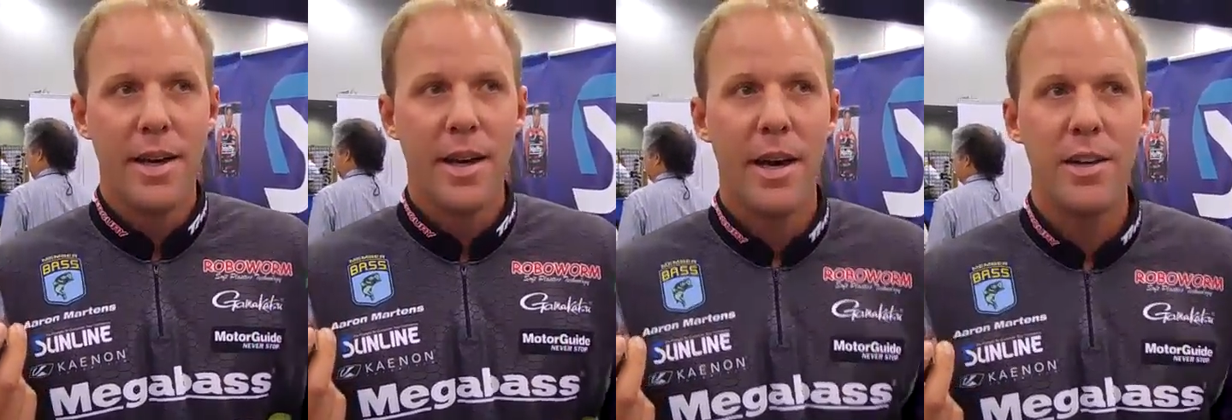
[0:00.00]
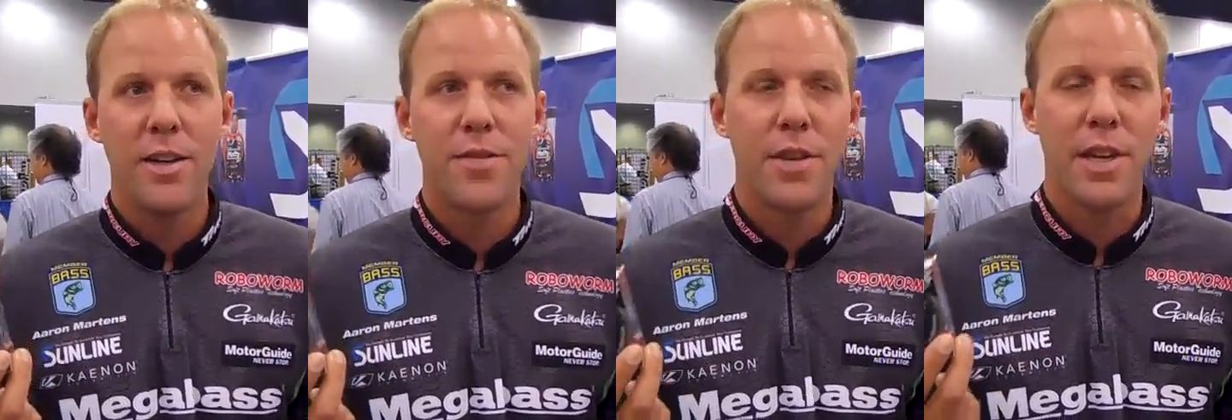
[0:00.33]

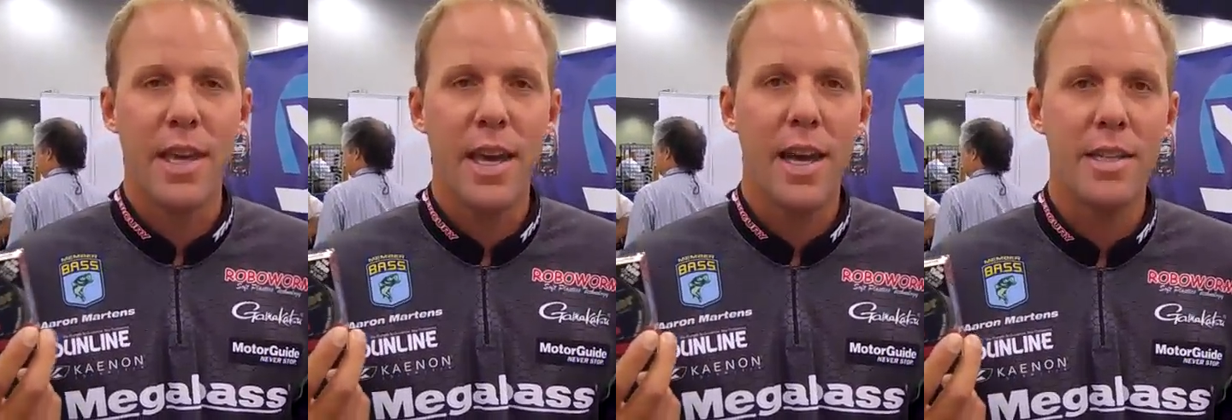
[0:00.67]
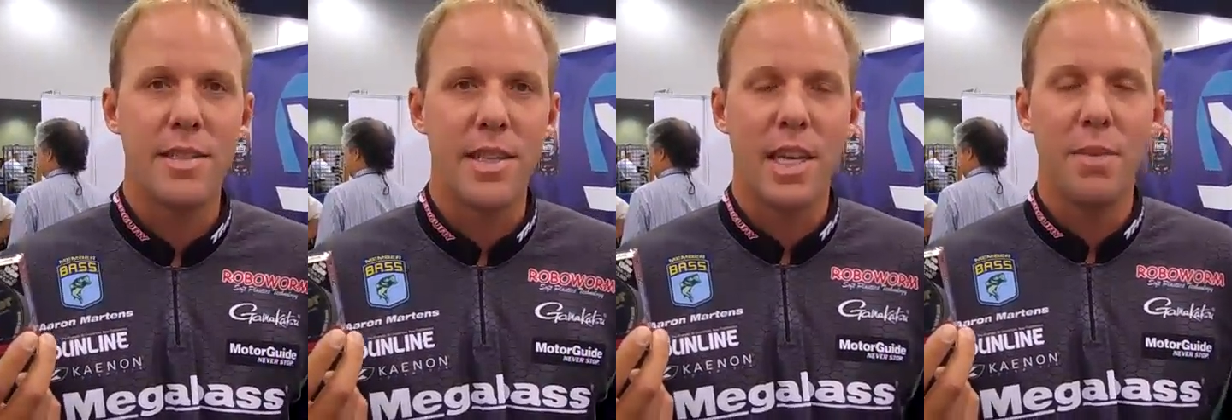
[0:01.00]
100-foot
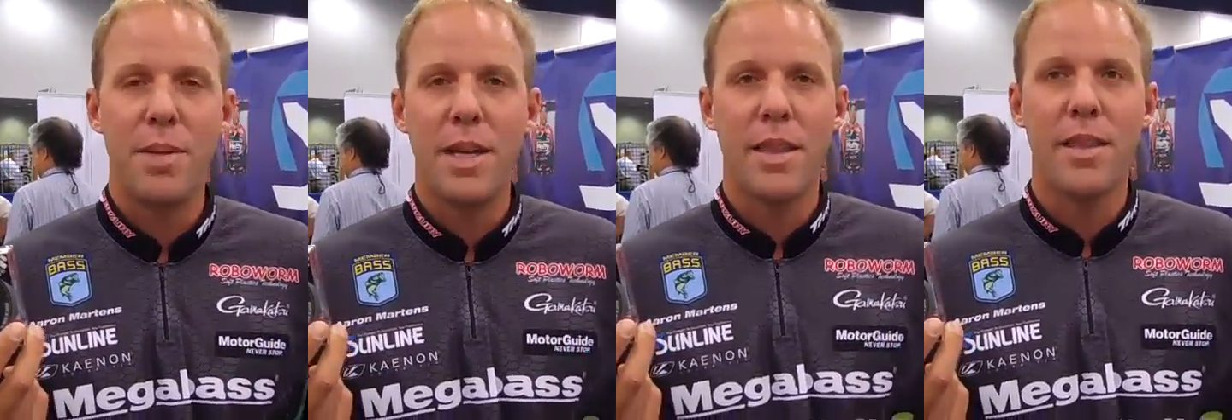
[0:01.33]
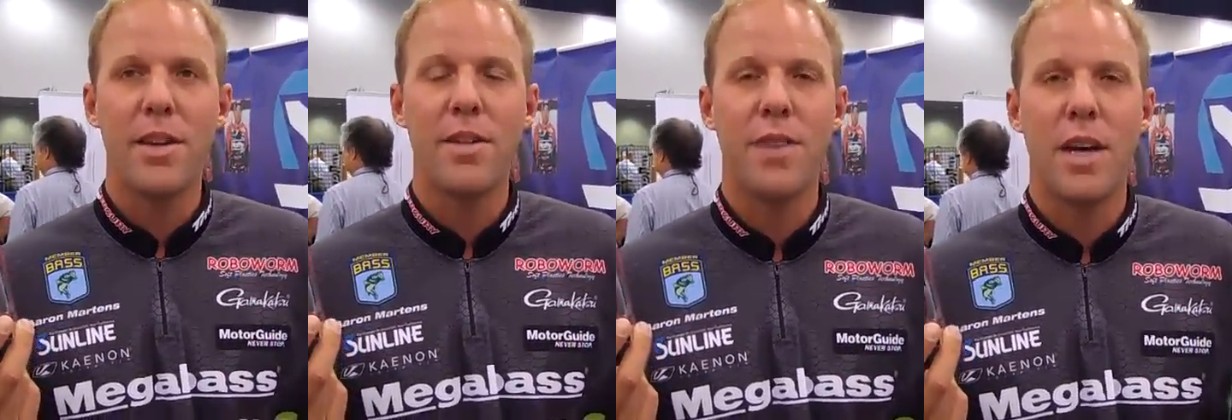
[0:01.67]
cast and you get bit in
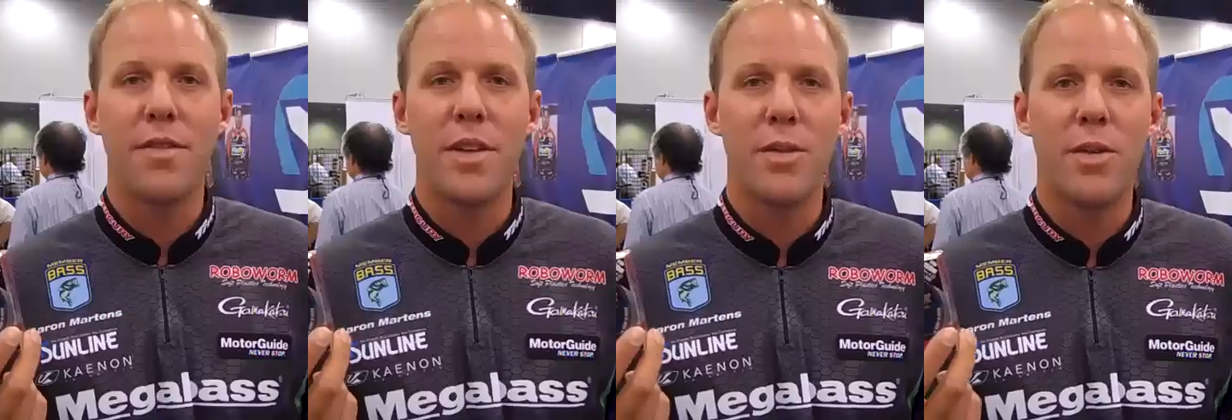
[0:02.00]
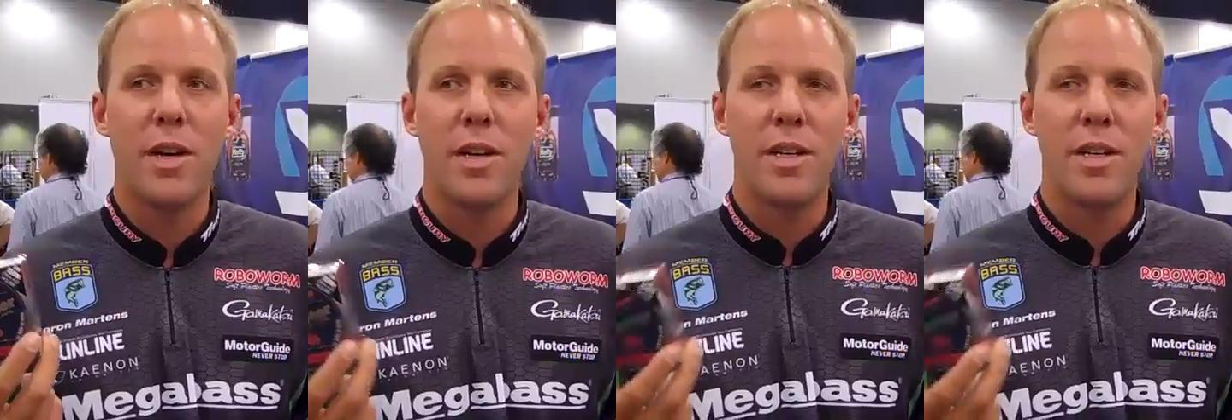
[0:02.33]
35 feet of water.